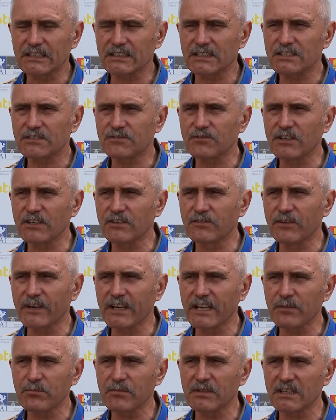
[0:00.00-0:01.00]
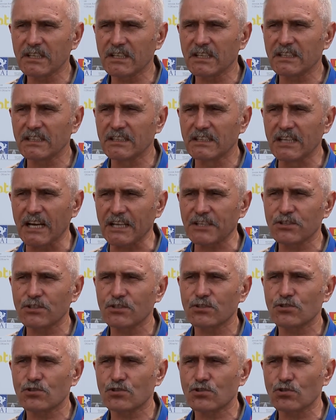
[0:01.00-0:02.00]
the pilot will do what I need
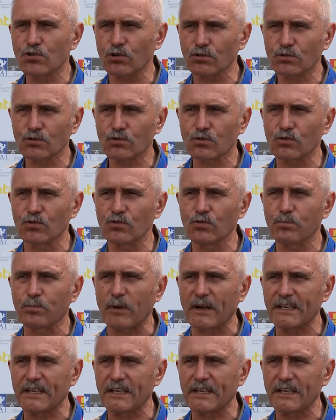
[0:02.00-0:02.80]
and where I need.